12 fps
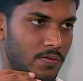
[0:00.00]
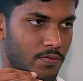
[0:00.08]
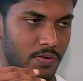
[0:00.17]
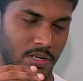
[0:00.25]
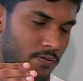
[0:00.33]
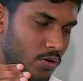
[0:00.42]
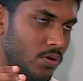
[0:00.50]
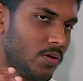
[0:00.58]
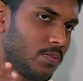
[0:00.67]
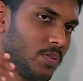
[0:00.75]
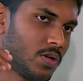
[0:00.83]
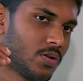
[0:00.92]

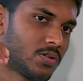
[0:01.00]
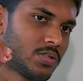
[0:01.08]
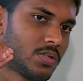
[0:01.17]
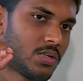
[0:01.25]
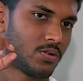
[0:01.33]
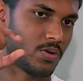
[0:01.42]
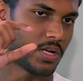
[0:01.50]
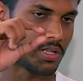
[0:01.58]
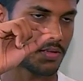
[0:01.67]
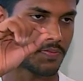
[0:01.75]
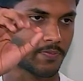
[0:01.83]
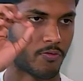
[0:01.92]
workflow, because to
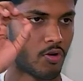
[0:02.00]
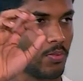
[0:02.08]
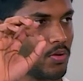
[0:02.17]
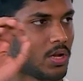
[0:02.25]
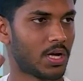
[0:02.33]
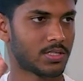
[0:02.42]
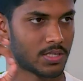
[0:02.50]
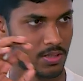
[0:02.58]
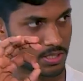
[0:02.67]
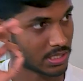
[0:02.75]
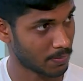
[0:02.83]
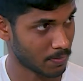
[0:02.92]
get the formulas
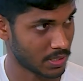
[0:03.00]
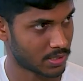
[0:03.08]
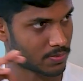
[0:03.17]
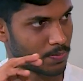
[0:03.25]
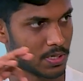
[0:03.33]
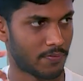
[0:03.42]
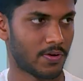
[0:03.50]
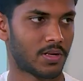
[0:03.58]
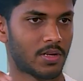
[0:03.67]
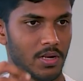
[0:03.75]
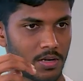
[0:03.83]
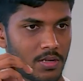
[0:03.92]
and the symbols
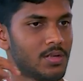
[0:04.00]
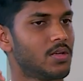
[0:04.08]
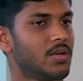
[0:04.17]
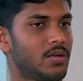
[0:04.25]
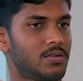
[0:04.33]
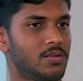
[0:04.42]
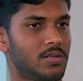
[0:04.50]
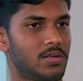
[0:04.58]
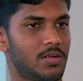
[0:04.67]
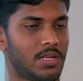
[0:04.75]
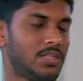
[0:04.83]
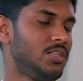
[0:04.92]
perfect and
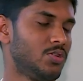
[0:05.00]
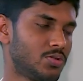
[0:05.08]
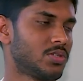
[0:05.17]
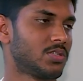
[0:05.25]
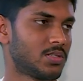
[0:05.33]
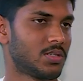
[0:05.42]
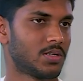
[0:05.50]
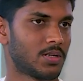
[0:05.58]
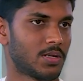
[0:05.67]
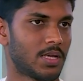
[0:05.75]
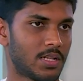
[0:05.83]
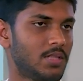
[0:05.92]
let the users
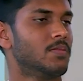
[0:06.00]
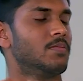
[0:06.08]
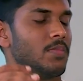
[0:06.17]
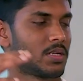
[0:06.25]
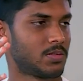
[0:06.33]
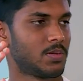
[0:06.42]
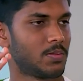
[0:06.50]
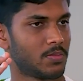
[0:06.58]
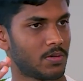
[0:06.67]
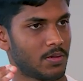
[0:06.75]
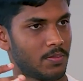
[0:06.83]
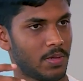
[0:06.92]
get the
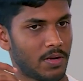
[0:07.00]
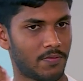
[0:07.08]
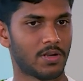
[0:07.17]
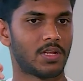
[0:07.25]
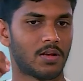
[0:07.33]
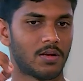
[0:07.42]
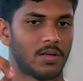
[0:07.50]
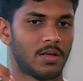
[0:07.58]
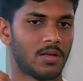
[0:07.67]
maximum benefit and